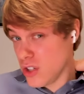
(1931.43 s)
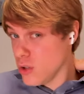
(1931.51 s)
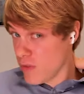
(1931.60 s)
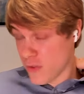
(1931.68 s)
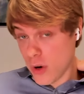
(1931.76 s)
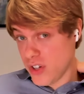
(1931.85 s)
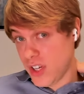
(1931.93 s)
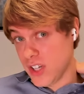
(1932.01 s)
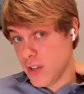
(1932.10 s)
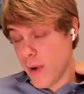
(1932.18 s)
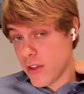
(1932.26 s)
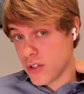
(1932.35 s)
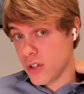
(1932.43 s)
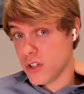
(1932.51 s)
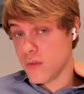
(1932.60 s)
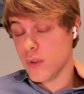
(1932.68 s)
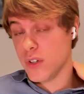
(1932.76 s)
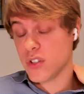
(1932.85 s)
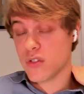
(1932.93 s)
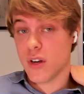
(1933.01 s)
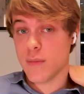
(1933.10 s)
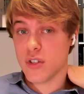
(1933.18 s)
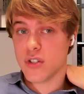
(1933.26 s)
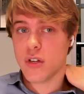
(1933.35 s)
You, of course, get some other sorts of risks
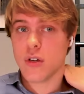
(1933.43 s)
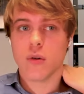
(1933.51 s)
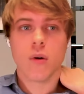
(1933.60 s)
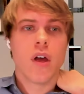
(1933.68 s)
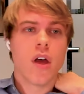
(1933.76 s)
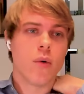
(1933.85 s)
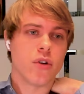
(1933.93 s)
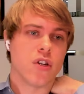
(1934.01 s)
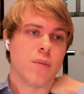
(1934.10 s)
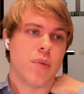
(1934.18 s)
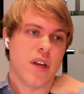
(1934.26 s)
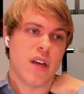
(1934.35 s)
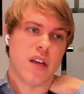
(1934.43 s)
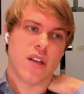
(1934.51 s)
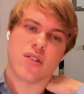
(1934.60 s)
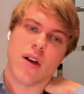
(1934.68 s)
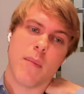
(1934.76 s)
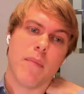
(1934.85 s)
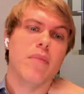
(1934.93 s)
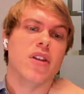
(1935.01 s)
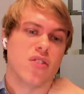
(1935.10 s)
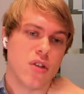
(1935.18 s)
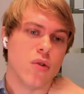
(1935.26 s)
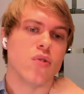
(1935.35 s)
from this too, which would be some
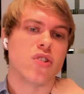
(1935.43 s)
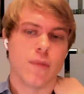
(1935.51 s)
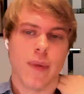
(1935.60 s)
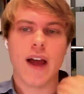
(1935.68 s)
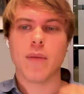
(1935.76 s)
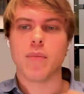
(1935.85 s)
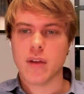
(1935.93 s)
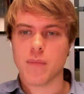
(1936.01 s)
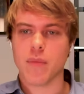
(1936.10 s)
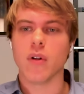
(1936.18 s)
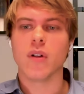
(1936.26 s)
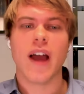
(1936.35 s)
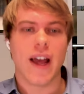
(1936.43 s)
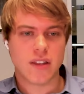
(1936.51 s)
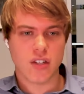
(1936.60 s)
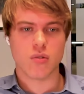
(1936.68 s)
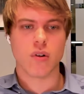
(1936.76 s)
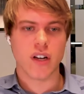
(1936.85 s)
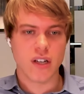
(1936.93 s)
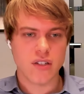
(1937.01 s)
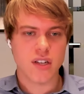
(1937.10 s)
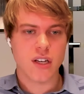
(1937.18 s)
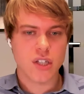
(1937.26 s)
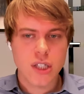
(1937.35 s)
misuse by people at this
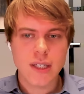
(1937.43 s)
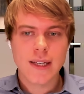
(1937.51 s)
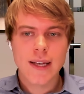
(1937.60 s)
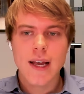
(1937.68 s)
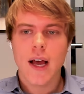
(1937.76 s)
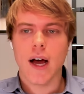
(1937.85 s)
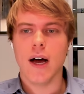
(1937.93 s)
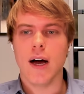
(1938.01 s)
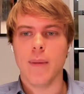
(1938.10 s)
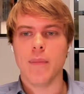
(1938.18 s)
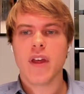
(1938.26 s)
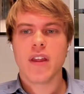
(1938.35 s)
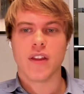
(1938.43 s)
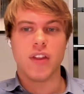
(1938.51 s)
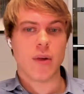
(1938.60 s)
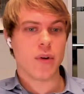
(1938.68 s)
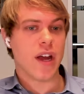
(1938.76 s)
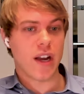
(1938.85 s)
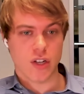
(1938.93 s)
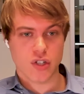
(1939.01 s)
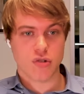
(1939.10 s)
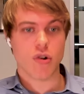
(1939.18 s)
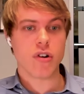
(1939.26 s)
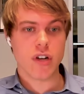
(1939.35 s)
organization um, that they would get
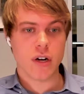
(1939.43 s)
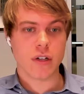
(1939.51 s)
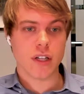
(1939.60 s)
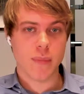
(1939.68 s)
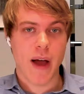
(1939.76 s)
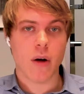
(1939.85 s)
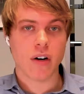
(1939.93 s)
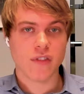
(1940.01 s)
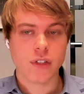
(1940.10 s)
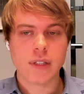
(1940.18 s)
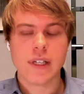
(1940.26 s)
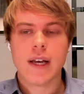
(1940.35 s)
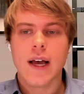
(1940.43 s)
extraordinarily powerful.